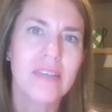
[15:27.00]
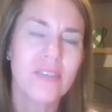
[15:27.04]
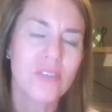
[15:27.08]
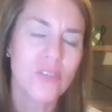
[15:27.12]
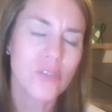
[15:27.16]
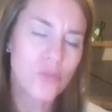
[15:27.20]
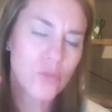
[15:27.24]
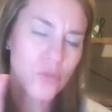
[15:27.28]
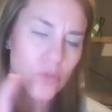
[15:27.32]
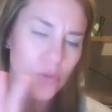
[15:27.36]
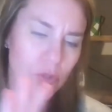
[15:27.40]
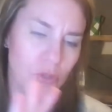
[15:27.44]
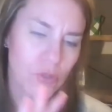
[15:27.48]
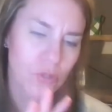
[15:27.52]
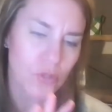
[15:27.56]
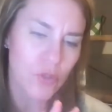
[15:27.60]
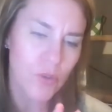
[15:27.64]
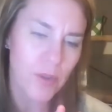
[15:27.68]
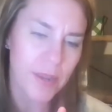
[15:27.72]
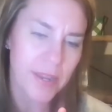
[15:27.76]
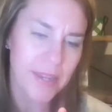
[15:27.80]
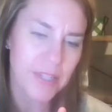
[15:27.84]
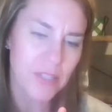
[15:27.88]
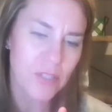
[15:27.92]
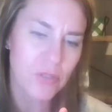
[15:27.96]
You are
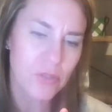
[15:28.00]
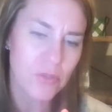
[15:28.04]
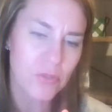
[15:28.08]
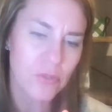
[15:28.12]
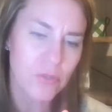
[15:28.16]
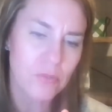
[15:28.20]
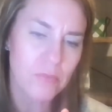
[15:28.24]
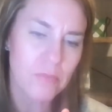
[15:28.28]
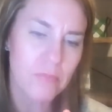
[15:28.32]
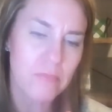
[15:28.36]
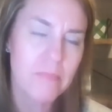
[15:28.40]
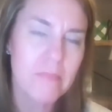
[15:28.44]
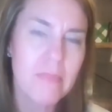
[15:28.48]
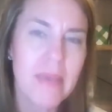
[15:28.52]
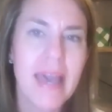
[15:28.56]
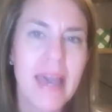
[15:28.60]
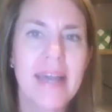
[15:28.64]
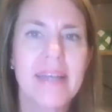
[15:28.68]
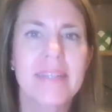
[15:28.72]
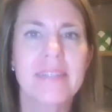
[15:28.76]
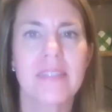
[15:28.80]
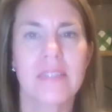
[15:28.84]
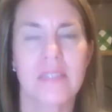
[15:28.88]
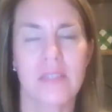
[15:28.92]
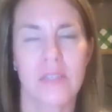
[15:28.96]
trying to
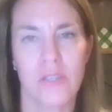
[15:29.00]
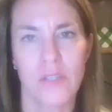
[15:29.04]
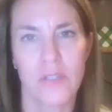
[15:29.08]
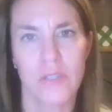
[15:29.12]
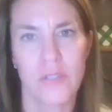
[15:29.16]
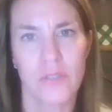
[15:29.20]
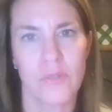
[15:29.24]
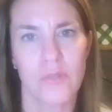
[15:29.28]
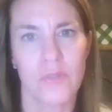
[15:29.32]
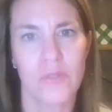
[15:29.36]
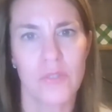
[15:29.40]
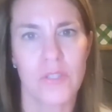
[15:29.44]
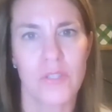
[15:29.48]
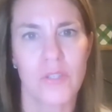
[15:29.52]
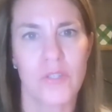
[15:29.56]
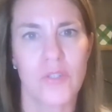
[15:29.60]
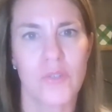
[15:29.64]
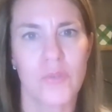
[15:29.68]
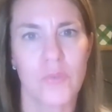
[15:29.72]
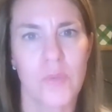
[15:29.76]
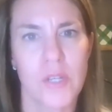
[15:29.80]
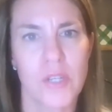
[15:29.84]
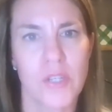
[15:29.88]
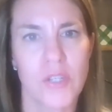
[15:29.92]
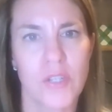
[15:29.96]
mask a certain
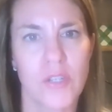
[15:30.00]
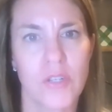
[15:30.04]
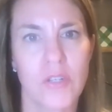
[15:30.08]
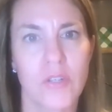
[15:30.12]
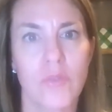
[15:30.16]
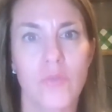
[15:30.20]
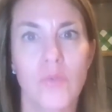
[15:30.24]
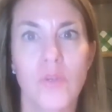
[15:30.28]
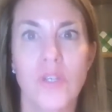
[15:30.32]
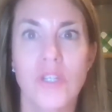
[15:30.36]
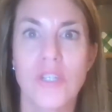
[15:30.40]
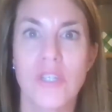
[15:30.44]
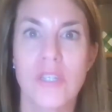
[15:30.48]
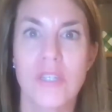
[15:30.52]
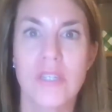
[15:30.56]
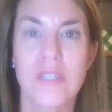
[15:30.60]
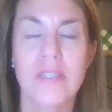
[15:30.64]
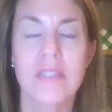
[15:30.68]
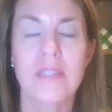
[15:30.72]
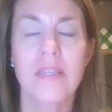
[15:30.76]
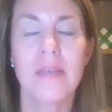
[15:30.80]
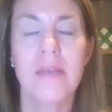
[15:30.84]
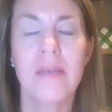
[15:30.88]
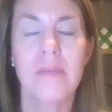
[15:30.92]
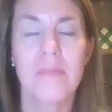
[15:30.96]
situation, which
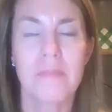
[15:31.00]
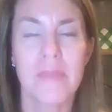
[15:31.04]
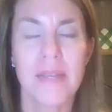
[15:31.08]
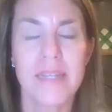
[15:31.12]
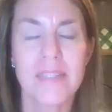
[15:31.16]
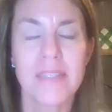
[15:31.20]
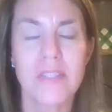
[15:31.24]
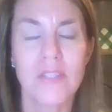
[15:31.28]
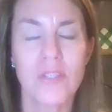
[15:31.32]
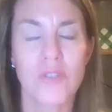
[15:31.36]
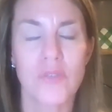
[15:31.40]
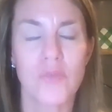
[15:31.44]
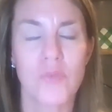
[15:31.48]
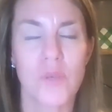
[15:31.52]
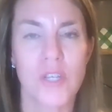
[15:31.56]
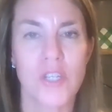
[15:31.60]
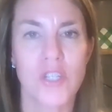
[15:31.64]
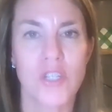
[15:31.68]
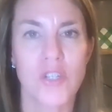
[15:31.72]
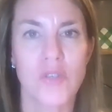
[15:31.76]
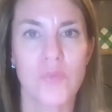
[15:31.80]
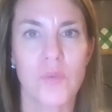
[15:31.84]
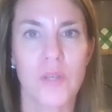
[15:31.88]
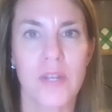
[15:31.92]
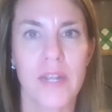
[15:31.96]
is my
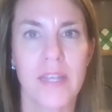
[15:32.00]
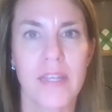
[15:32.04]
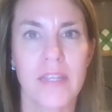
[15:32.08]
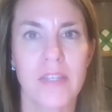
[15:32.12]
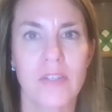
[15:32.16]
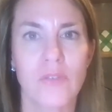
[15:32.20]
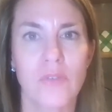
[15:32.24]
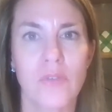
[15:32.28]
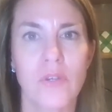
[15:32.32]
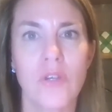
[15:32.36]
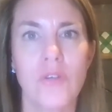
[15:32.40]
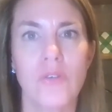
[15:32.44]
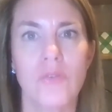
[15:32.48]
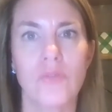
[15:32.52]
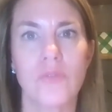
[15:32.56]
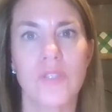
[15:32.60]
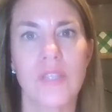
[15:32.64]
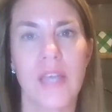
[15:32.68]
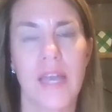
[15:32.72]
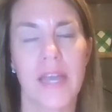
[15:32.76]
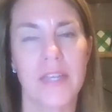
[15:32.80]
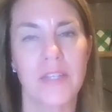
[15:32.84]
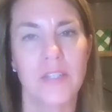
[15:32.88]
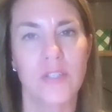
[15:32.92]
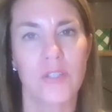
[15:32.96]
situation when I had Crohn's.
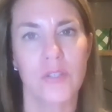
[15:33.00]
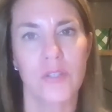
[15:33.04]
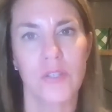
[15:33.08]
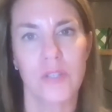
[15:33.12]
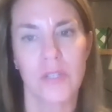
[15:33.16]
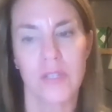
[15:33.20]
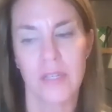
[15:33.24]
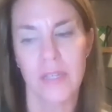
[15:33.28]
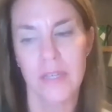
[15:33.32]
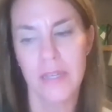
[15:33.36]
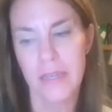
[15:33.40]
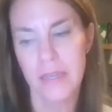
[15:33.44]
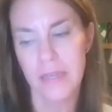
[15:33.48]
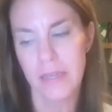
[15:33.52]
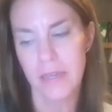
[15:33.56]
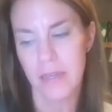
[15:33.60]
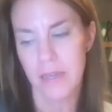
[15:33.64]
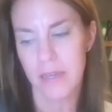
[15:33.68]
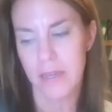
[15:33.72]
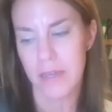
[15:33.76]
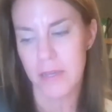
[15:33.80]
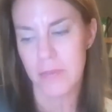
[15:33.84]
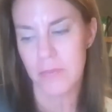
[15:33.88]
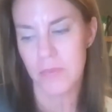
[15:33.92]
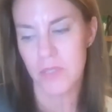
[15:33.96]
I took
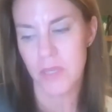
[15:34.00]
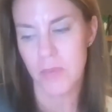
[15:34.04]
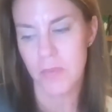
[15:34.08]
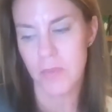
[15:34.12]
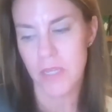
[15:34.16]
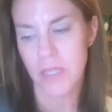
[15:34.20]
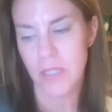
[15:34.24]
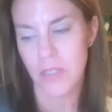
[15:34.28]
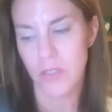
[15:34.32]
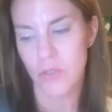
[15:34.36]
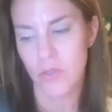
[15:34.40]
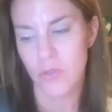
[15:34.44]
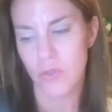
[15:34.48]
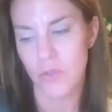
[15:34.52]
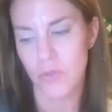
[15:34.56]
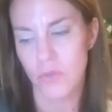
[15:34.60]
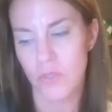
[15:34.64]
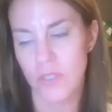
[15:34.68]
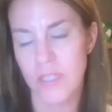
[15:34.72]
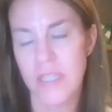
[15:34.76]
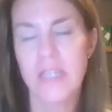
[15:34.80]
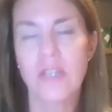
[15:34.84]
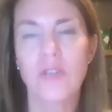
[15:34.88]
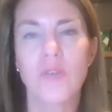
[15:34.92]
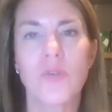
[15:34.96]
um, something to
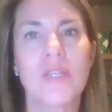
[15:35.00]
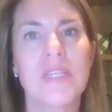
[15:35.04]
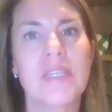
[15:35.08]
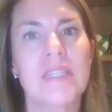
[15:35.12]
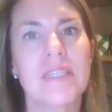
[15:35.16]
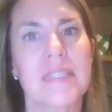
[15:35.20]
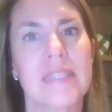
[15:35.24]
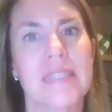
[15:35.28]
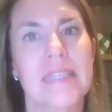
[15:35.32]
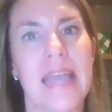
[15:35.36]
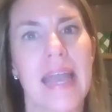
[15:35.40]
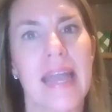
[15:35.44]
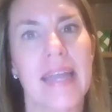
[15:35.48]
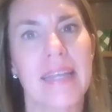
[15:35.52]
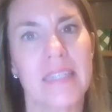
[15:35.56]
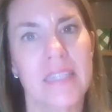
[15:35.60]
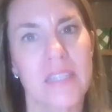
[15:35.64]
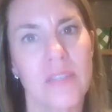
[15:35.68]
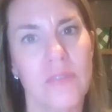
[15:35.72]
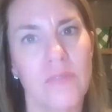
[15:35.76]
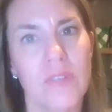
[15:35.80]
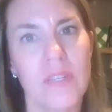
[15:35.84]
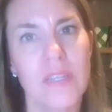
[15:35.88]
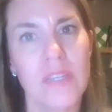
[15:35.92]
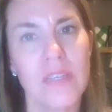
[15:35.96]
decrease the
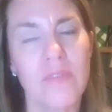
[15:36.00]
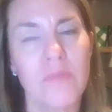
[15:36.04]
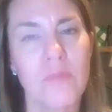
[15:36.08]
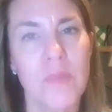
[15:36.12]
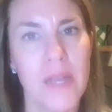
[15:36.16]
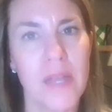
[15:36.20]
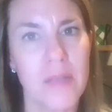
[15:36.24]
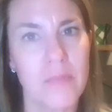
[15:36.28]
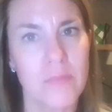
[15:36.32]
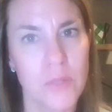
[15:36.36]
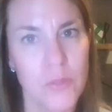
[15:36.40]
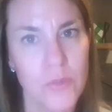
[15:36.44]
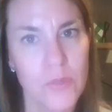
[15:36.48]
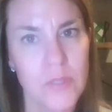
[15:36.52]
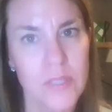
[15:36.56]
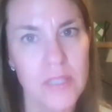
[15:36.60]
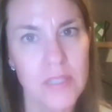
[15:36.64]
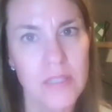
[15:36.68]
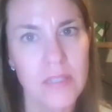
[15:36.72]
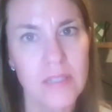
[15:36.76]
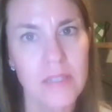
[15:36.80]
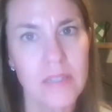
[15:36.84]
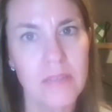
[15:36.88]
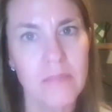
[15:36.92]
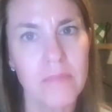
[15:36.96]
activity of my immune
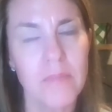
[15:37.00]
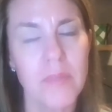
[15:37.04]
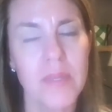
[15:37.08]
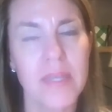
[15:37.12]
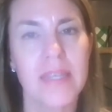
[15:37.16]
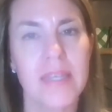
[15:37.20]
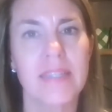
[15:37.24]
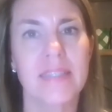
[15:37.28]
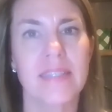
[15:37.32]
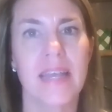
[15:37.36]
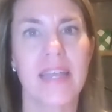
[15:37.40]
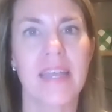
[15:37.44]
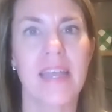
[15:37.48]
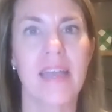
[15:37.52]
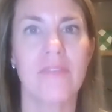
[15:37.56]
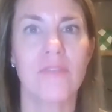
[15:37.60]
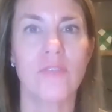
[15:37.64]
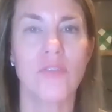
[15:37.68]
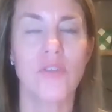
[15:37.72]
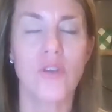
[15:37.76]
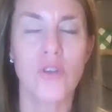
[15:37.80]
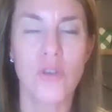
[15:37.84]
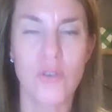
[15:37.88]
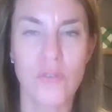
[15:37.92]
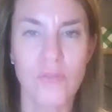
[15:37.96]
system because I have
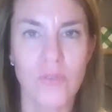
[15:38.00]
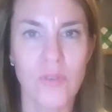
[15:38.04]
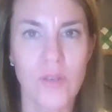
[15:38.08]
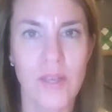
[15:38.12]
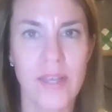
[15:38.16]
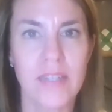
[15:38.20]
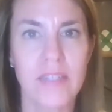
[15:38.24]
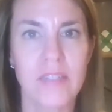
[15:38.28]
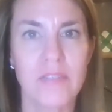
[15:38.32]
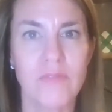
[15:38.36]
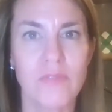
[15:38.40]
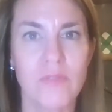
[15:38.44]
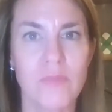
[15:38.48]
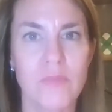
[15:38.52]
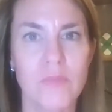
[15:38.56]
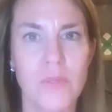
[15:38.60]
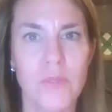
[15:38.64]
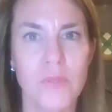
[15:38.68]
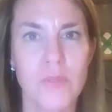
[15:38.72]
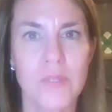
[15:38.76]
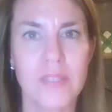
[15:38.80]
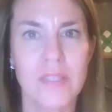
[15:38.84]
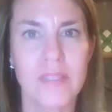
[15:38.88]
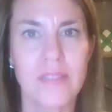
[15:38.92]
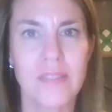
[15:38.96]
an overactive immune
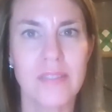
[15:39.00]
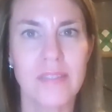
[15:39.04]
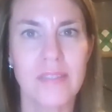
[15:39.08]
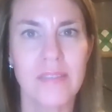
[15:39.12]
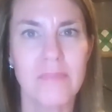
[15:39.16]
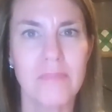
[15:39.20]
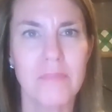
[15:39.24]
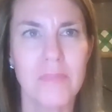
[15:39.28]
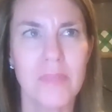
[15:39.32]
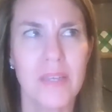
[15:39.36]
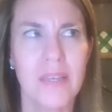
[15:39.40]
system.